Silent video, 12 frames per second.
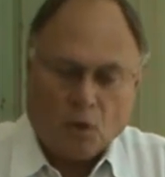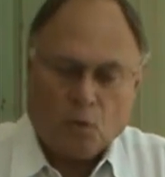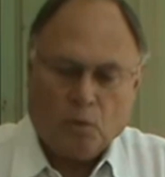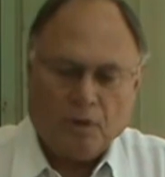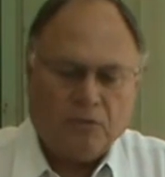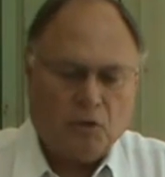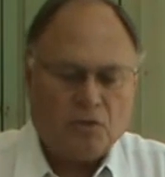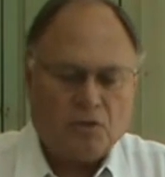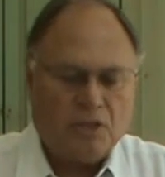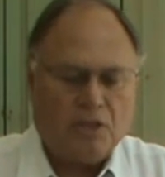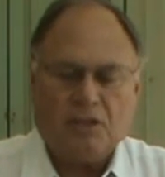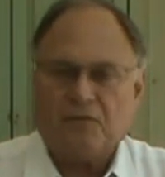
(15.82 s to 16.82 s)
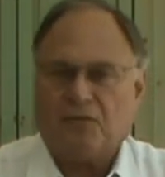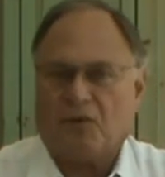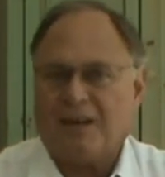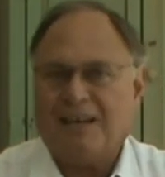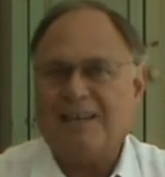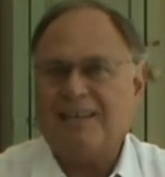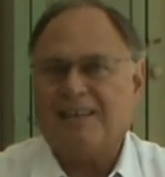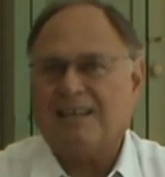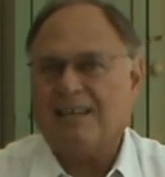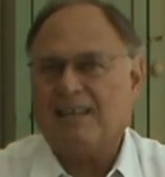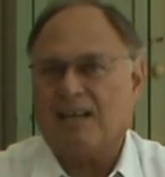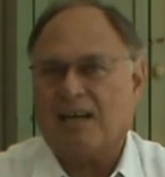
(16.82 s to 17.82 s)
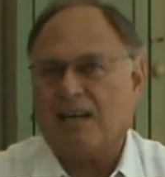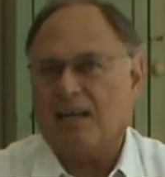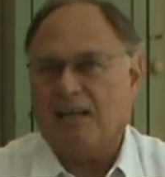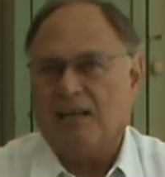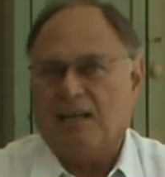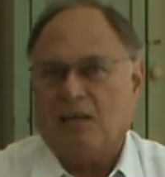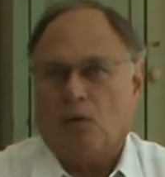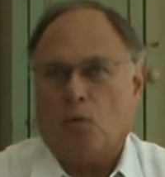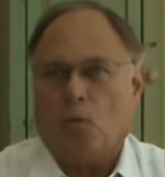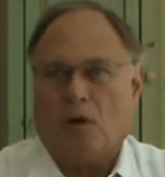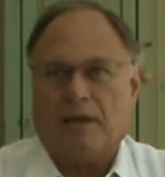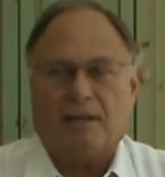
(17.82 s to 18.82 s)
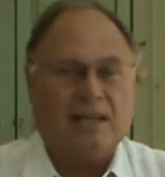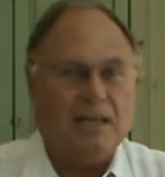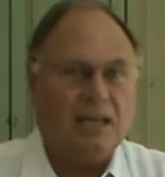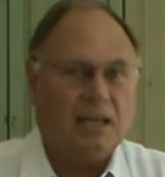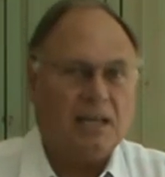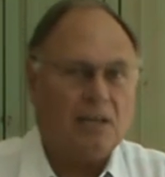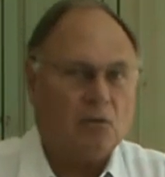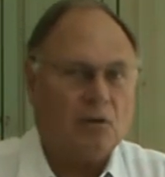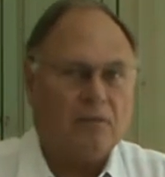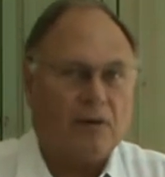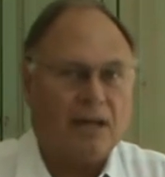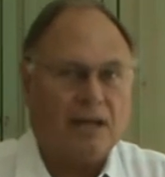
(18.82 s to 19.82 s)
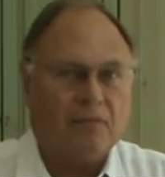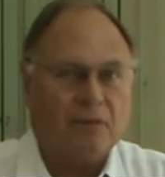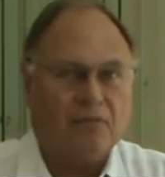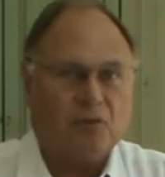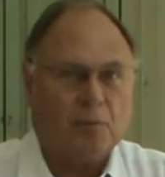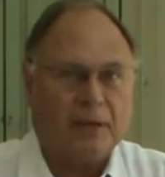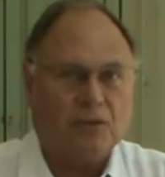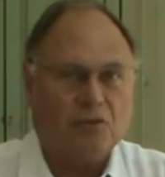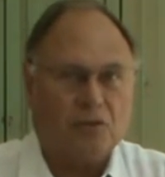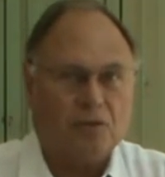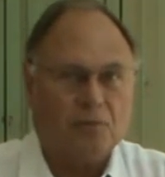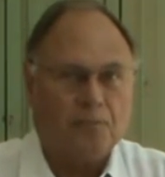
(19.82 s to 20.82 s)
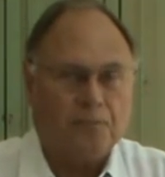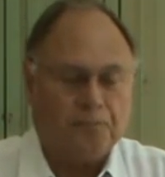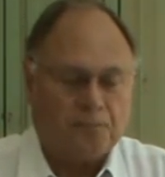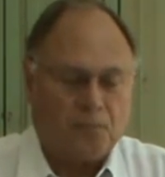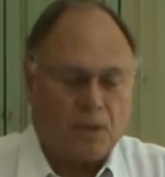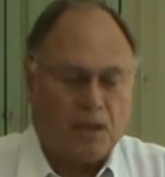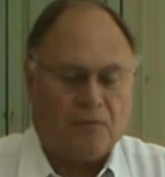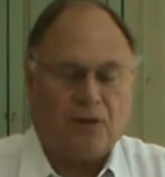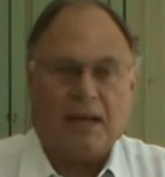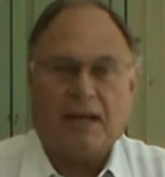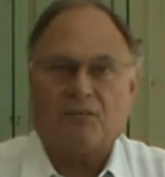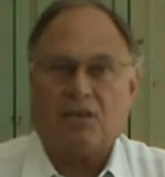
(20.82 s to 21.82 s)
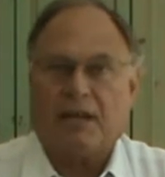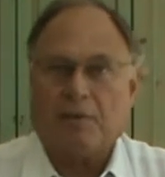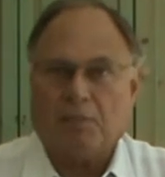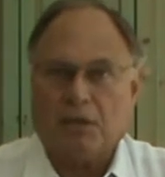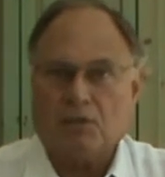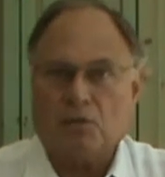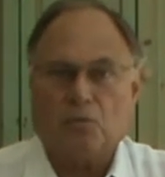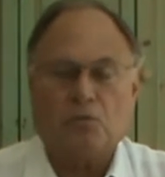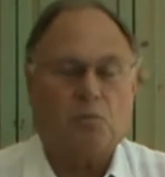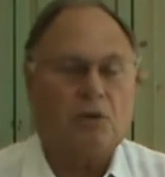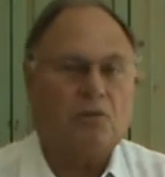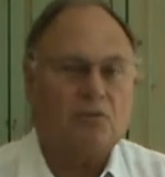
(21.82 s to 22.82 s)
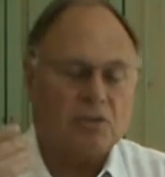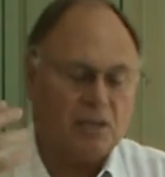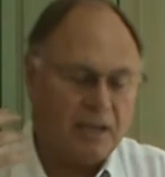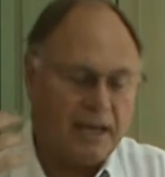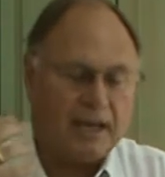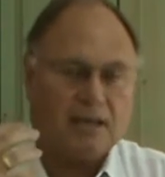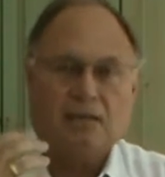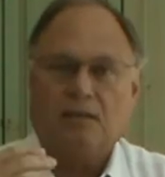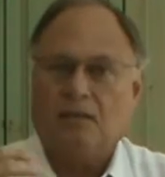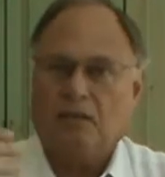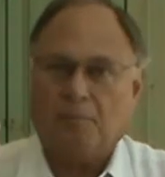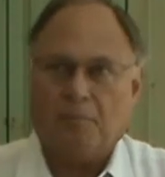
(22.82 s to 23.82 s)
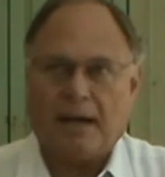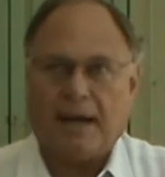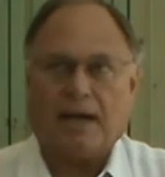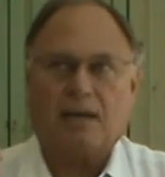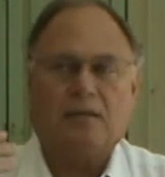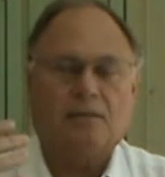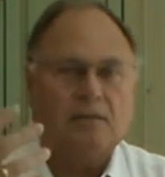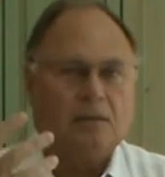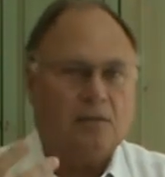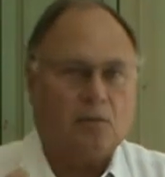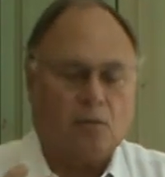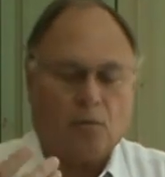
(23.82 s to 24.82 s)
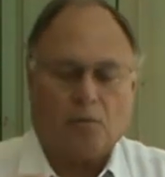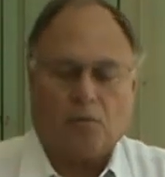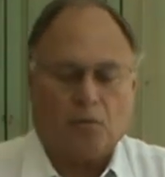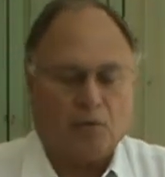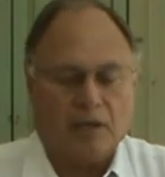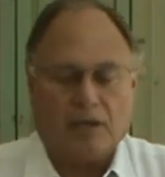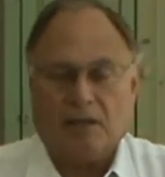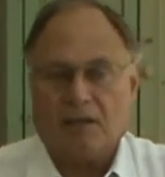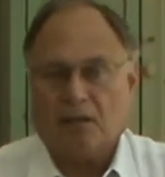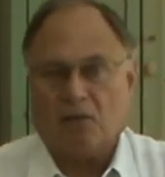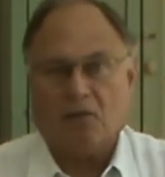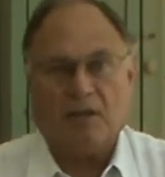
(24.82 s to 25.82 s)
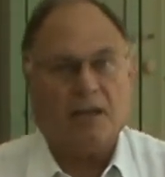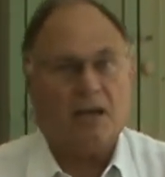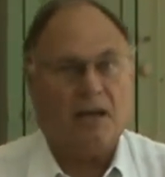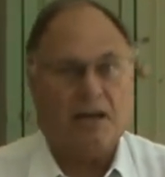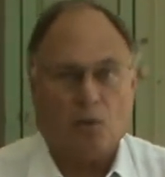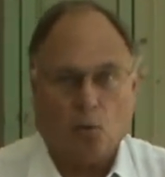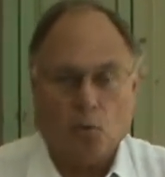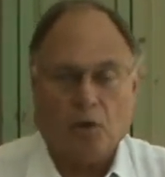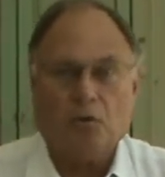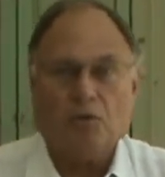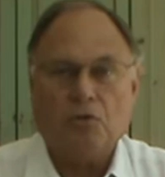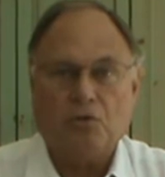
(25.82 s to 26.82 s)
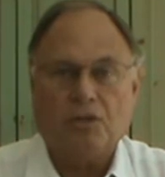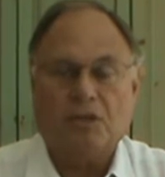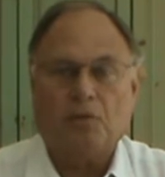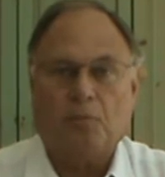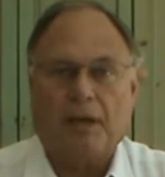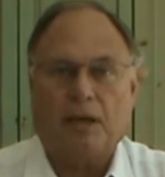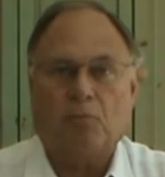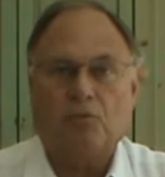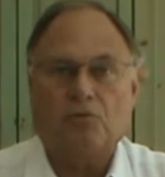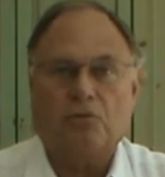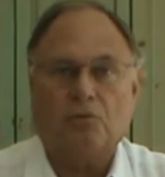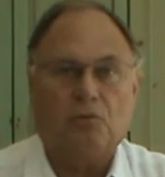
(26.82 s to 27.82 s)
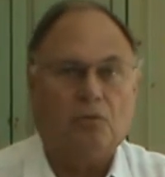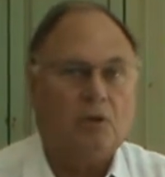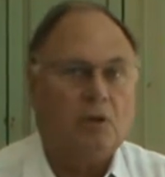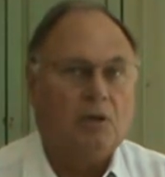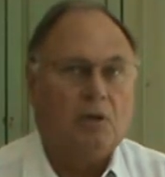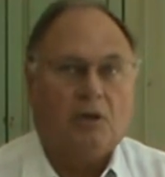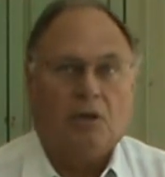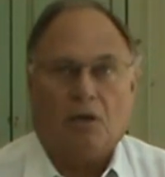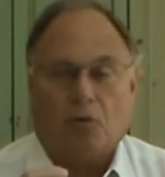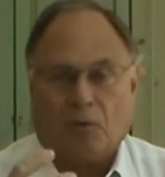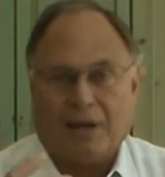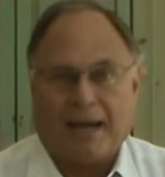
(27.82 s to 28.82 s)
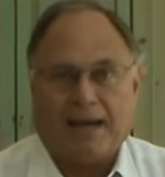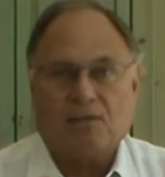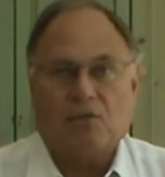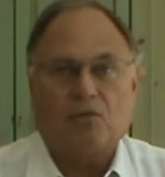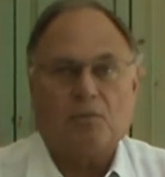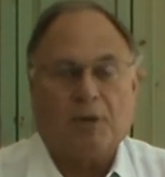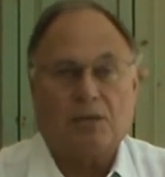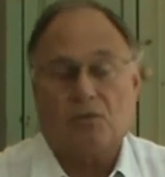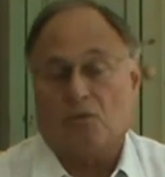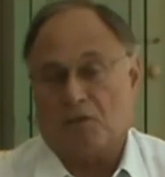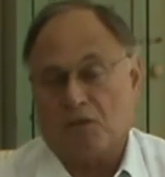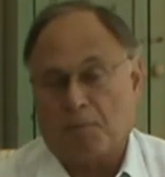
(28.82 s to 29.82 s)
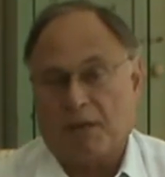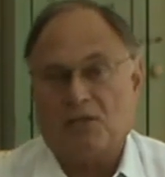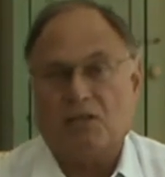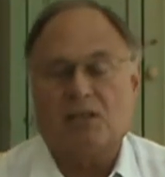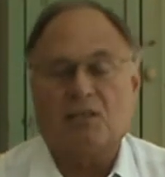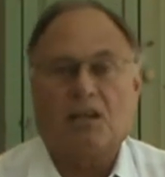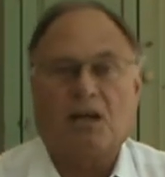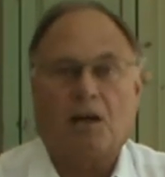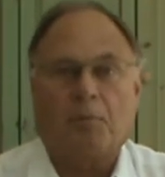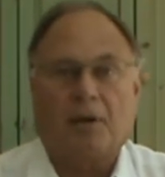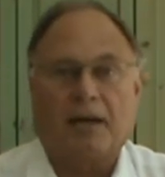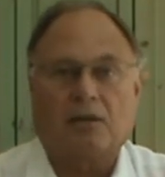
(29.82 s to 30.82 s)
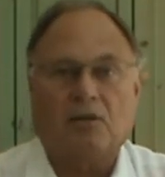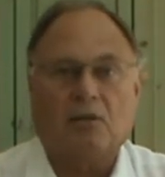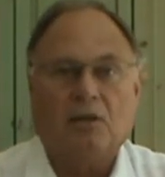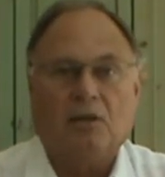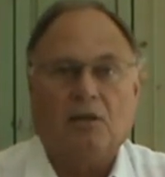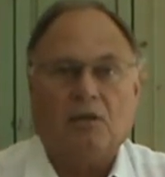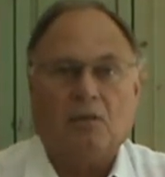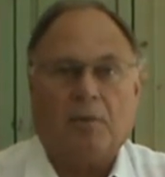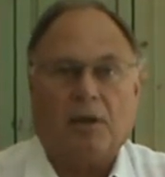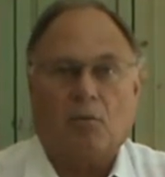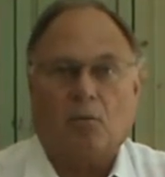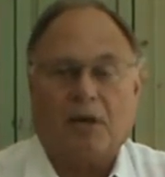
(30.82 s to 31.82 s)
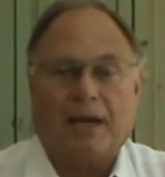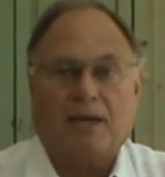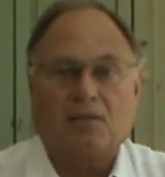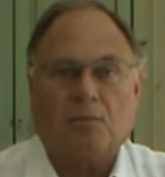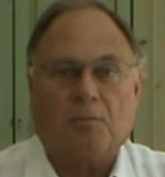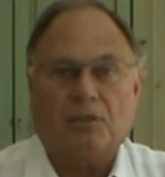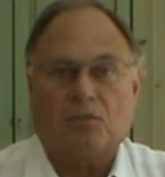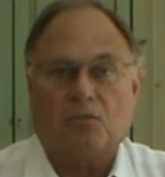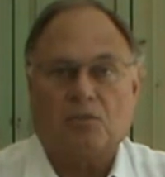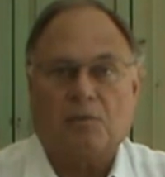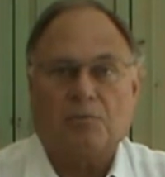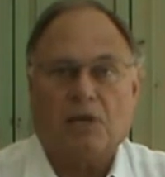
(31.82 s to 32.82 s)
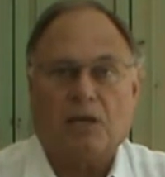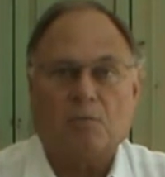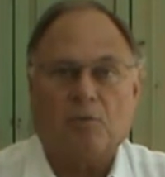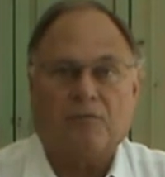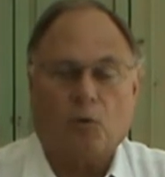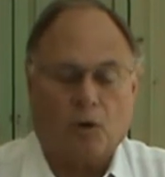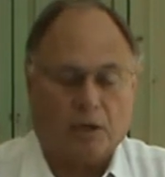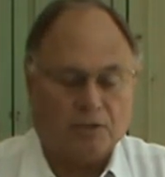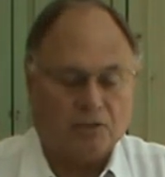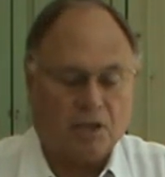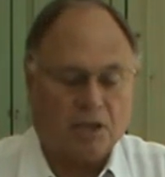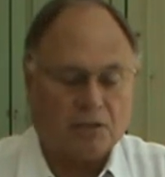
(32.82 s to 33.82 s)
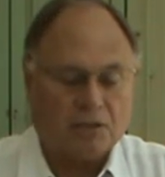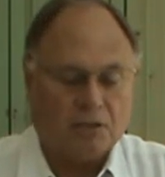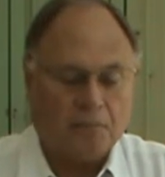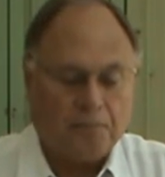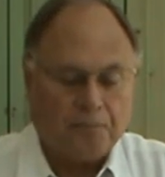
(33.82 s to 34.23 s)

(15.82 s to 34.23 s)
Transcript: We've used these for anything that I want healing or if I have inflammation. If I have tight muscles, whether it's the neck, back, or, or anything along that line, we'll use it to be able to uh, relax those muscles, especially as a chiropractor, to be able to relax the muscles sometimes before I adjust.